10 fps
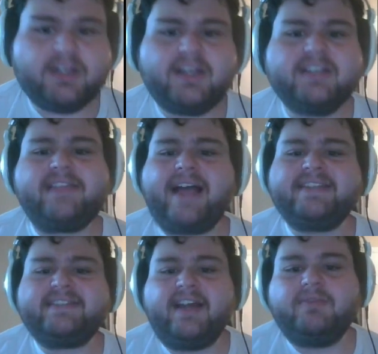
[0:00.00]
Because
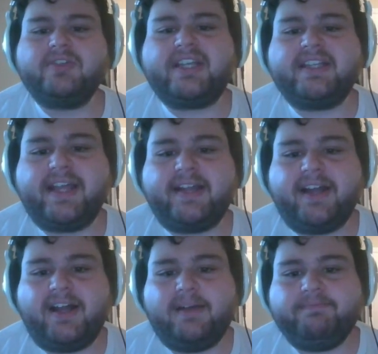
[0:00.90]
last time you said that
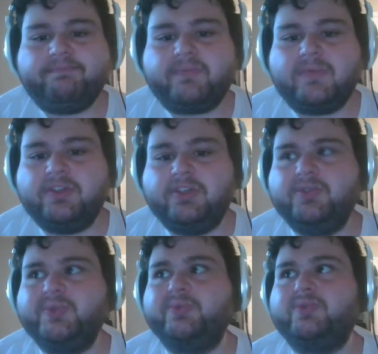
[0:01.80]

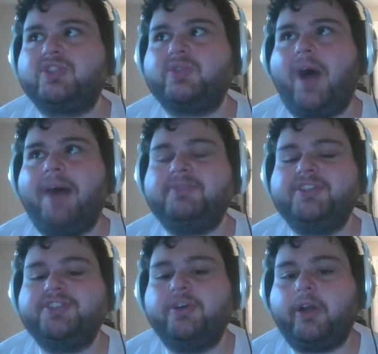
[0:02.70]
you swapped to
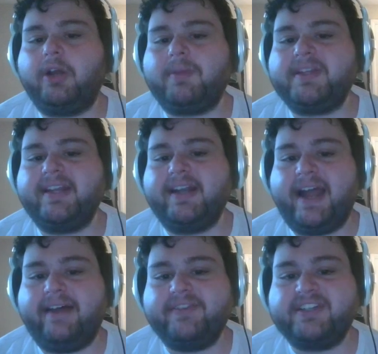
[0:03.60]
Joker but didn't
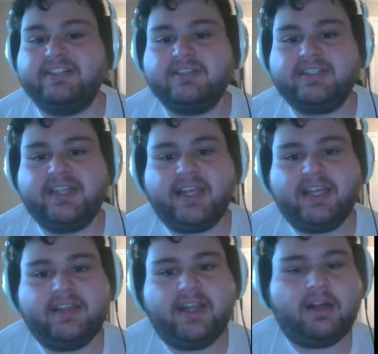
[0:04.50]
have the tilt stick
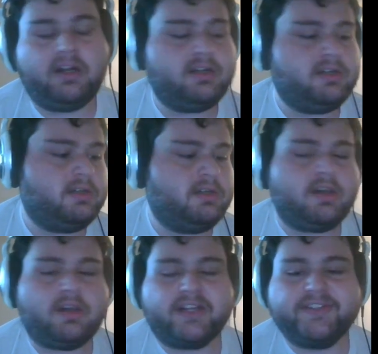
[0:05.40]
in there
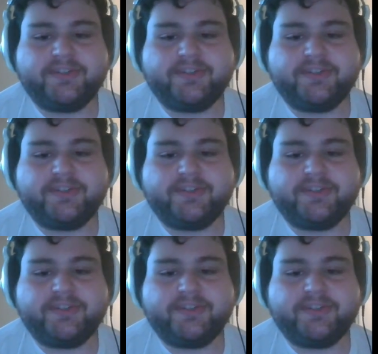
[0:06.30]
because you